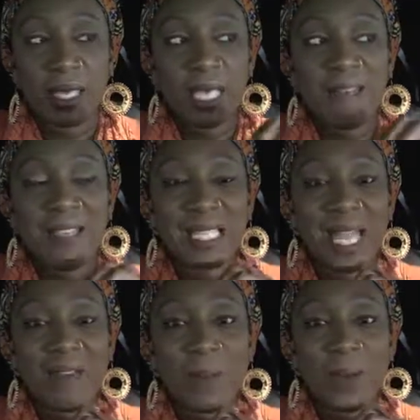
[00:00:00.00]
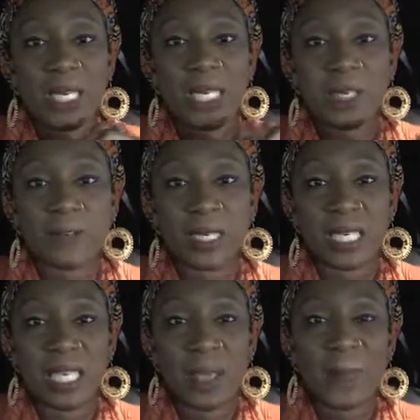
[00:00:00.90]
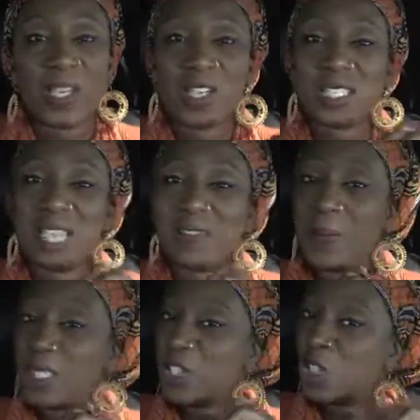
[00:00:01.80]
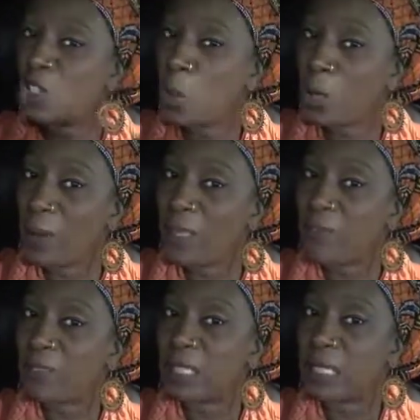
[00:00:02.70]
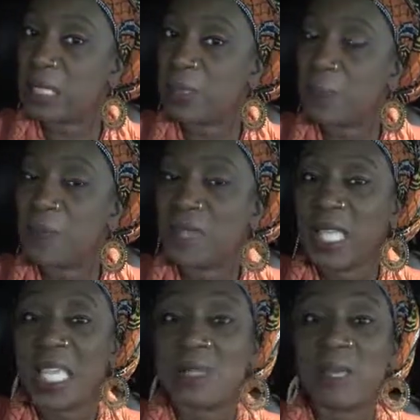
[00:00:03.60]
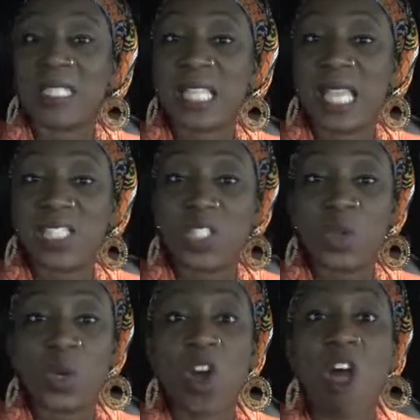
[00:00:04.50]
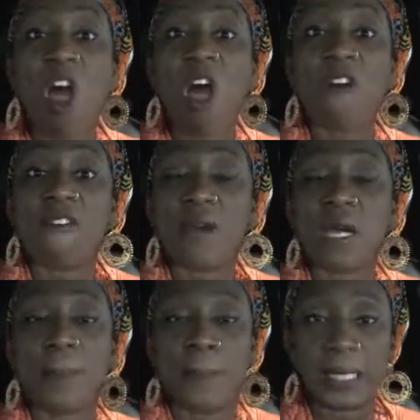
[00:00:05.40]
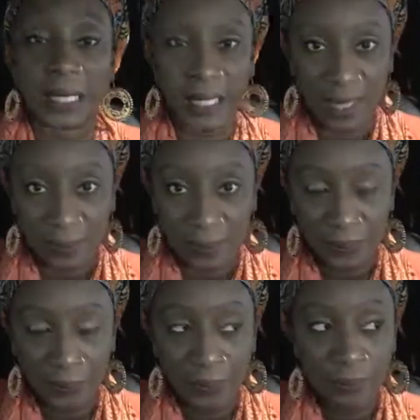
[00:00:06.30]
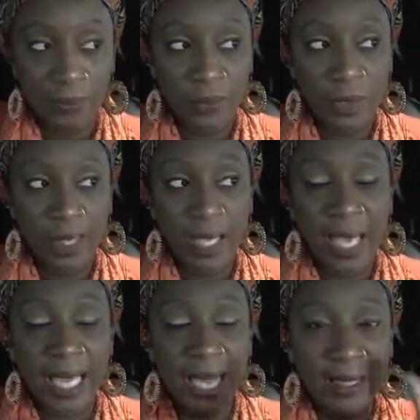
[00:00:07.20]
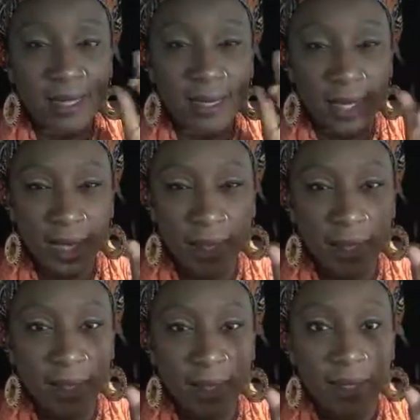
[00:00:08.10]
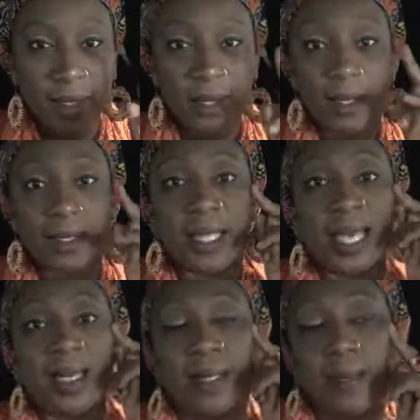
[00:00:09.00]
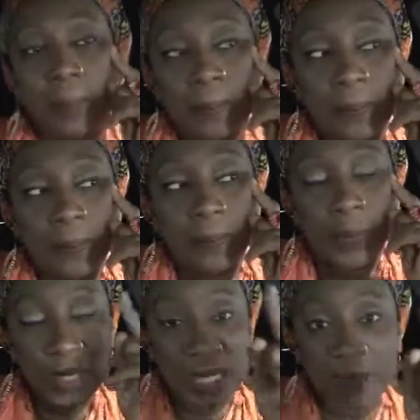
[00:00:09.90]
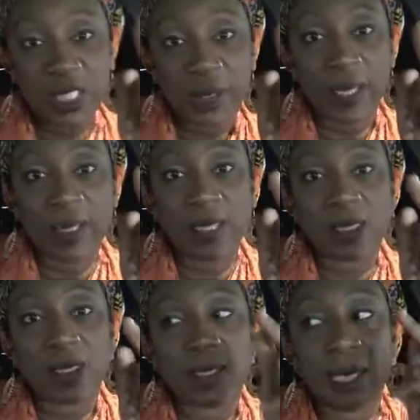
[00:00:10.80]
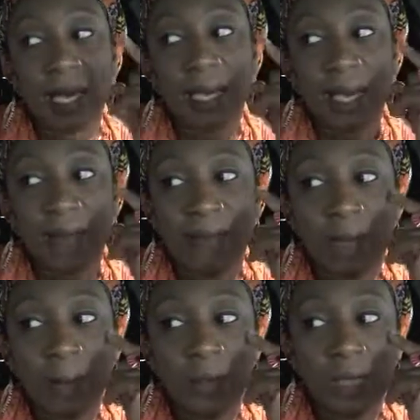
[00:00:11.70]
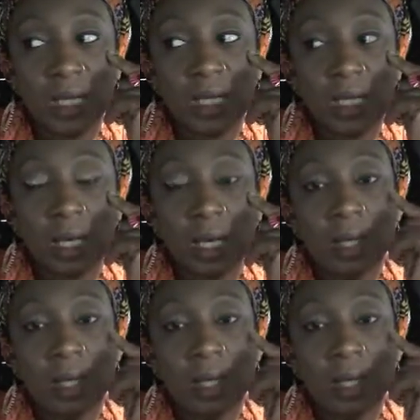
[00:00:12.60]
It affected everybody differently because everybody showed up differently. Expectations were off completely. And I think that the reason I'm sharing this is that I have an opportunity